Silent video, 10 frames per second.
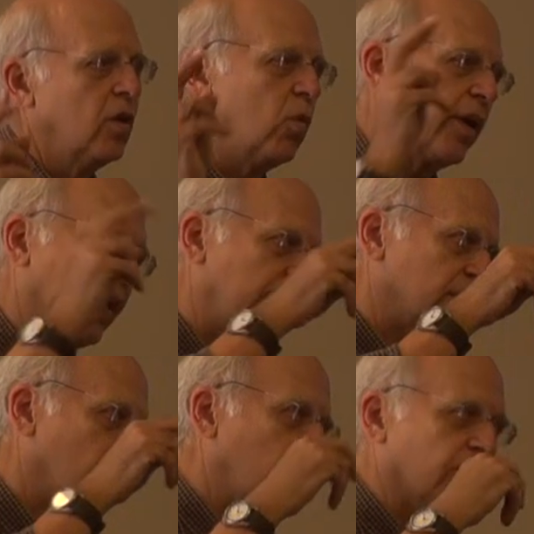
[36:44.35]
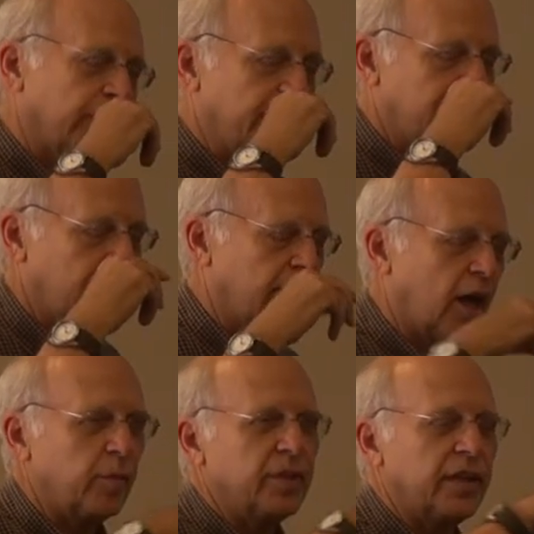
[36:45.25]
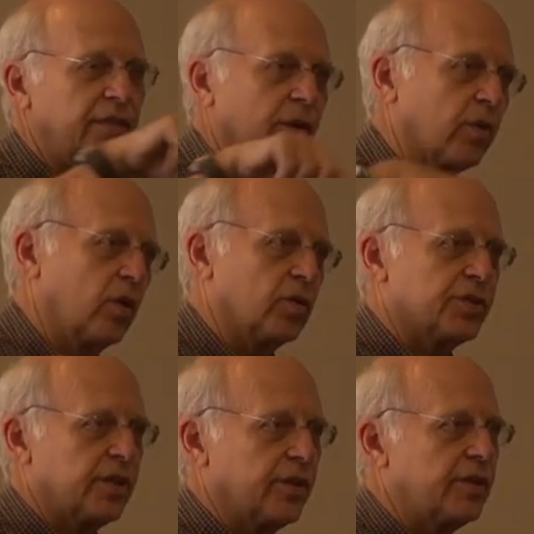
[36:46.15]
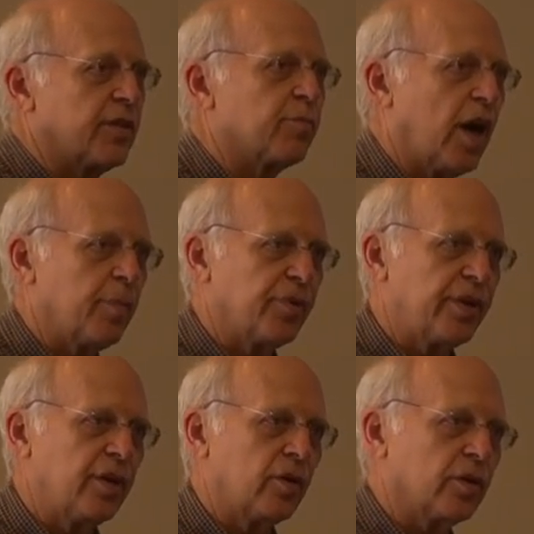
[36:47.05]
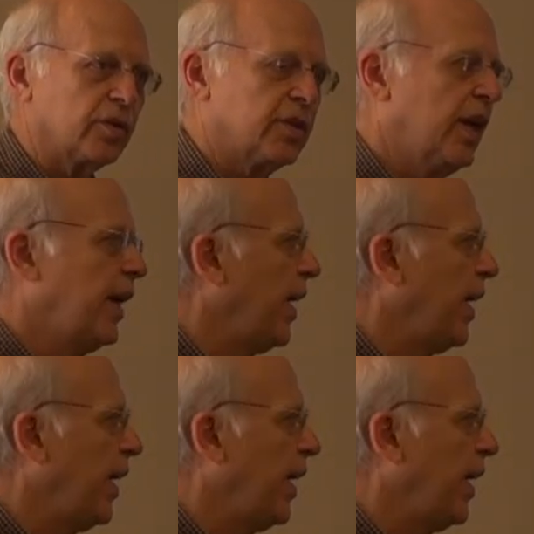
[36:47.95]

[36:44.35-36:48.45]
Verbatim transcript: whereas over in, in Almaden, there were a whole series of property owners.